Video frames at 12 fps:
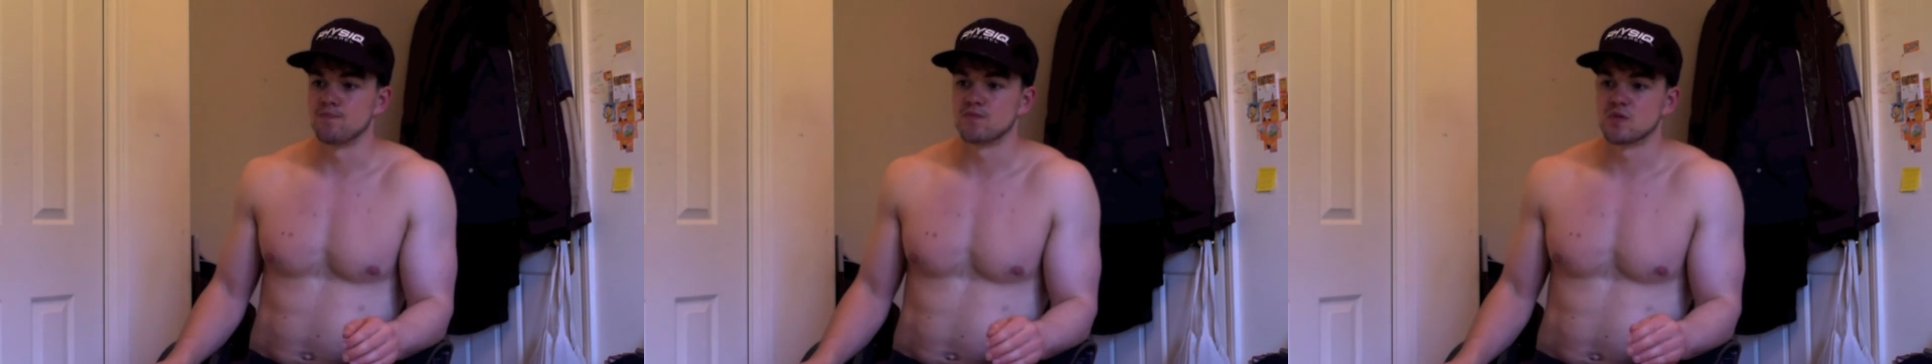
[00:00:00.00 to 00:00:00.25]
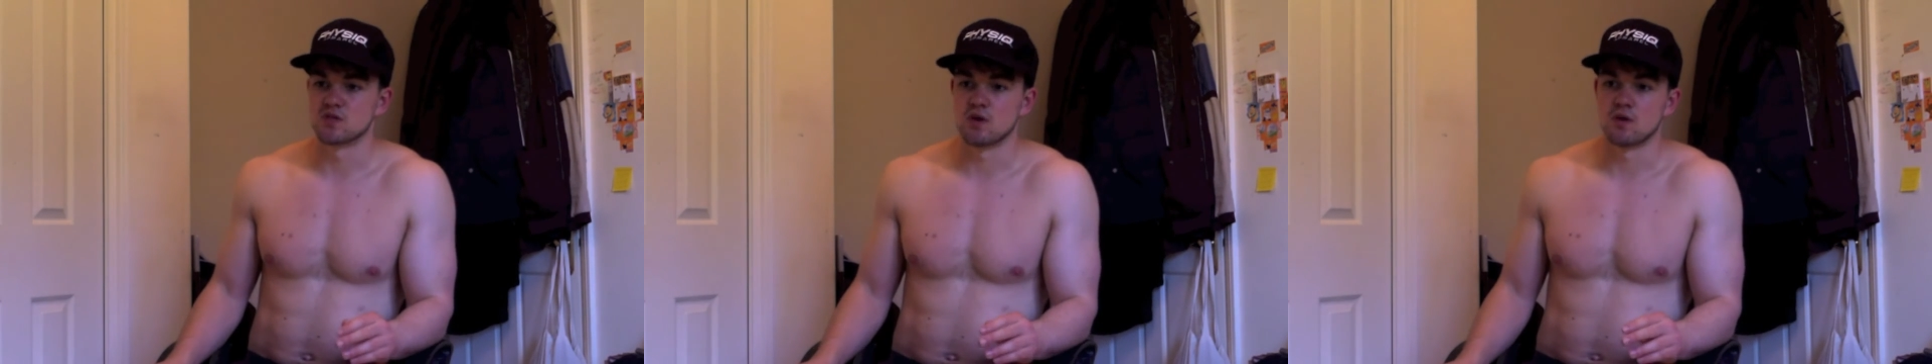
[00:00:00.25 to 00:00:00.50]

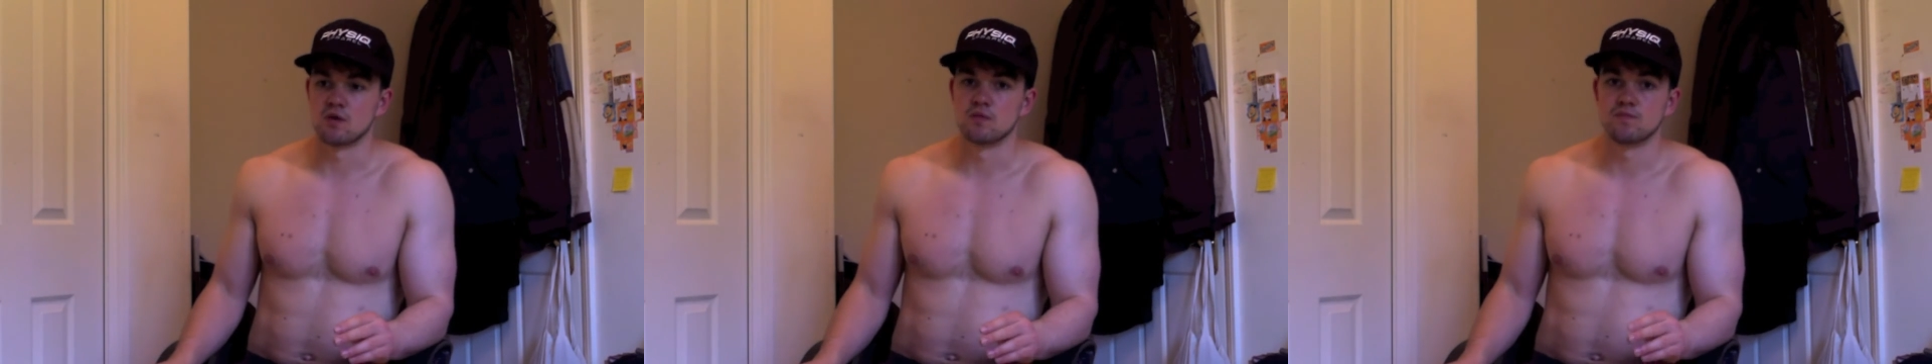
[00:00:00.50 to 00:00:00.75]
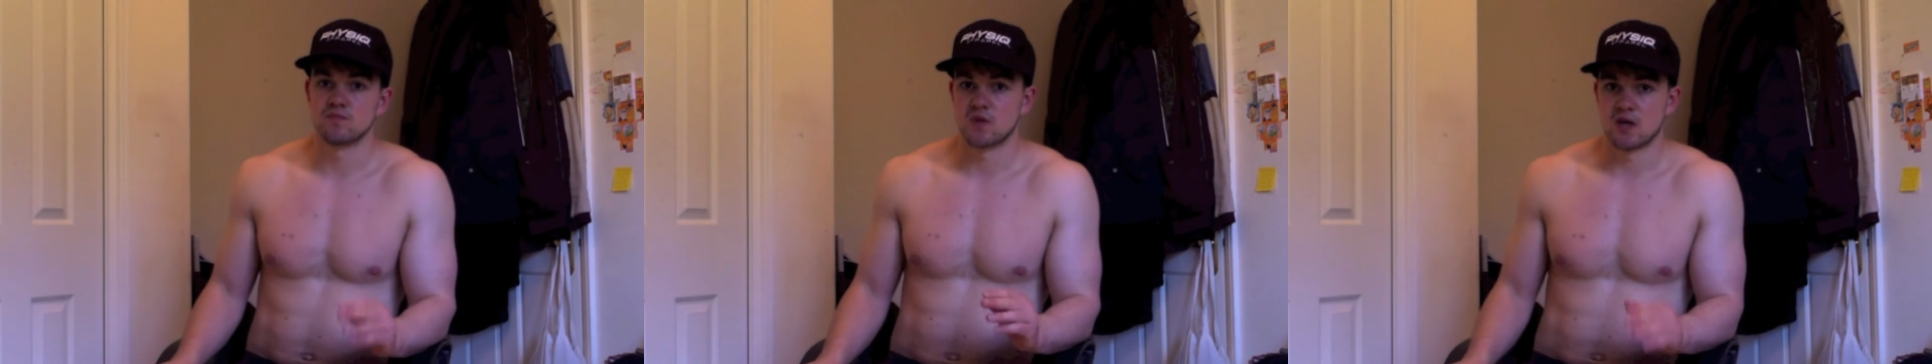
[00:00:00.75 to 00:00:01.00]
So
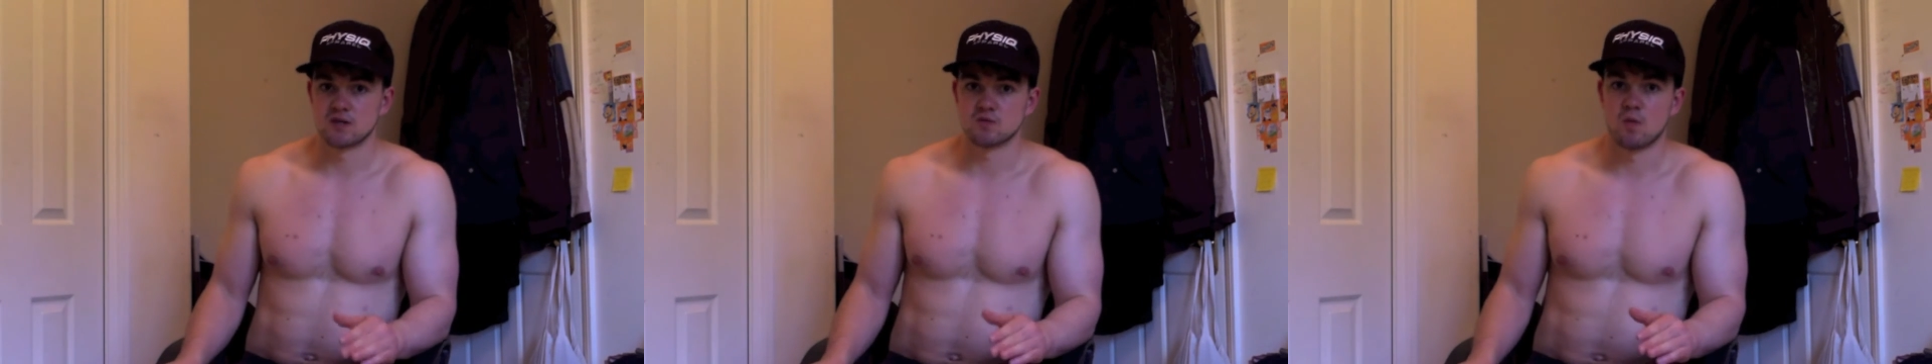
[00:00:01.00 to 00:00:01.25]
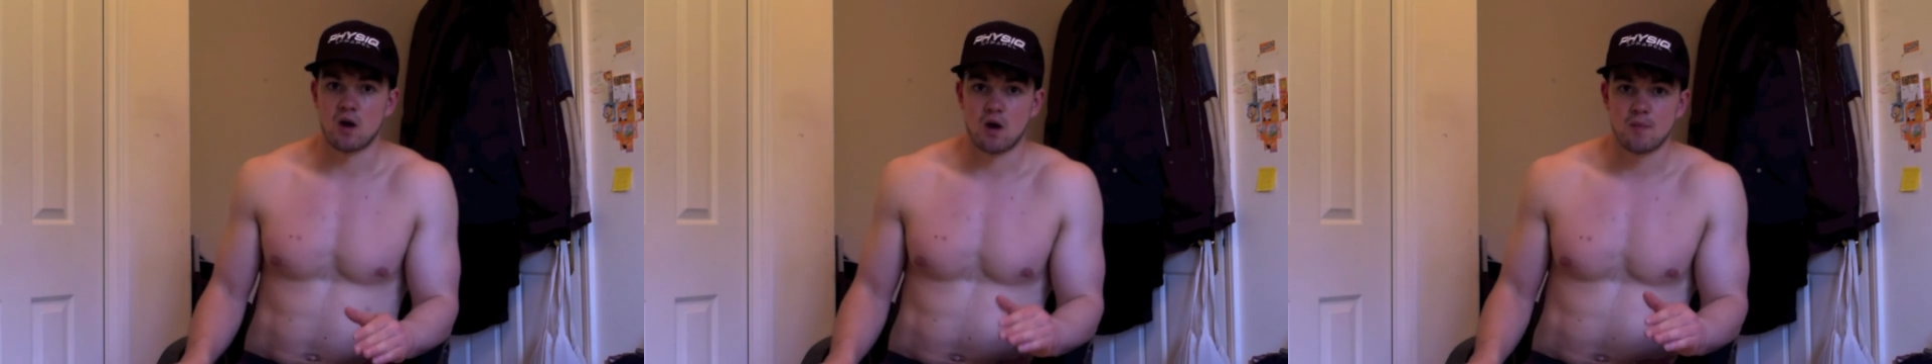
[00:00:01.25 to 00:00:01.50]

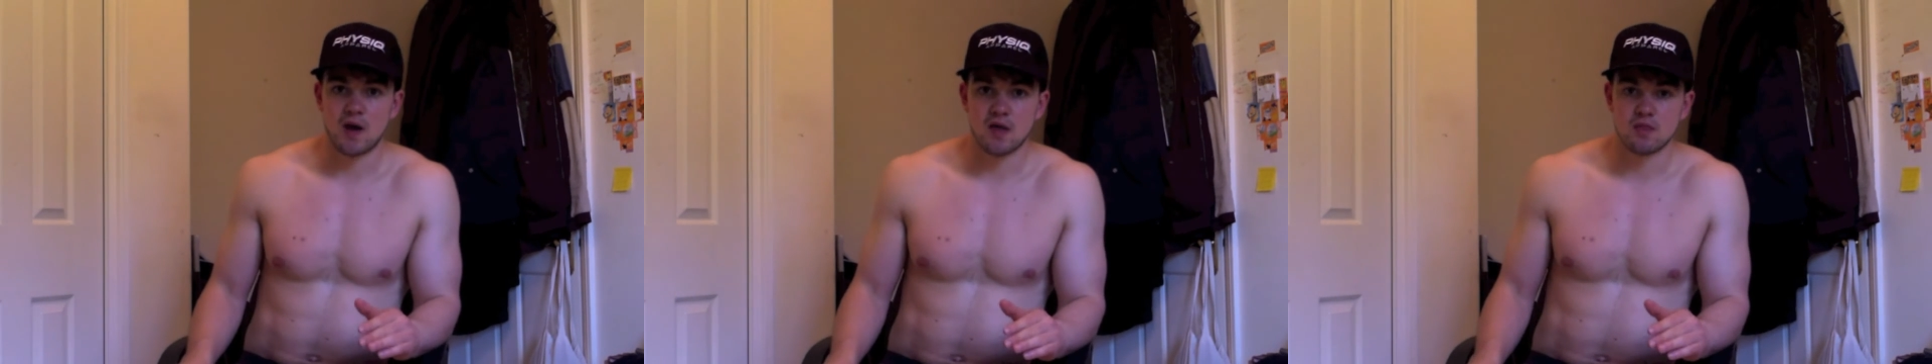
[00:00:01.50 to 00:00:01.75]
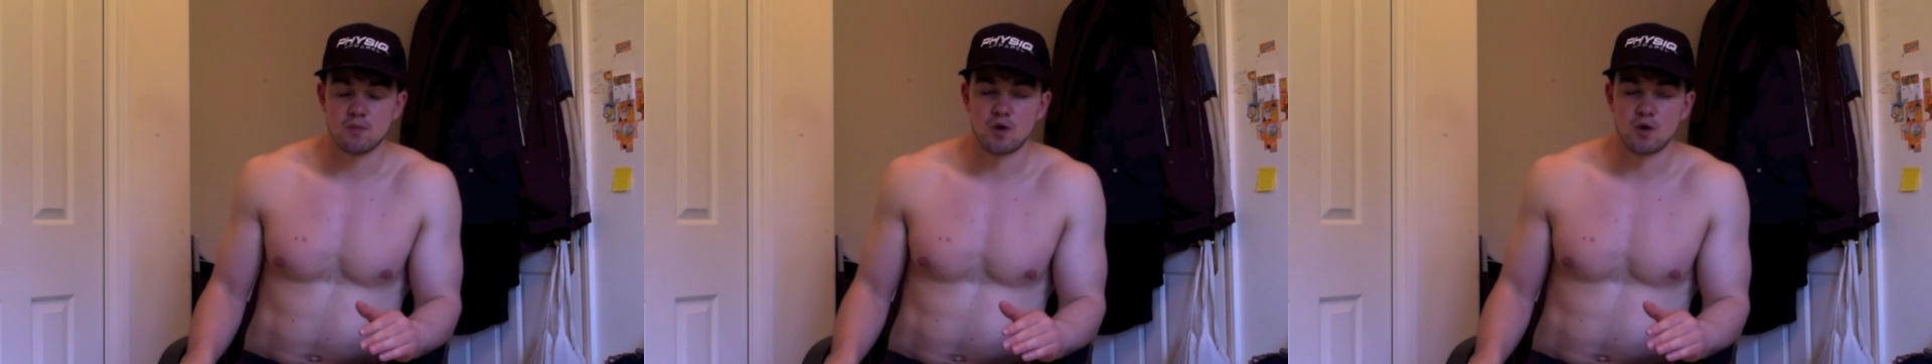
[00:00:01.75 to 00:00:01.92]
that's where I'm at the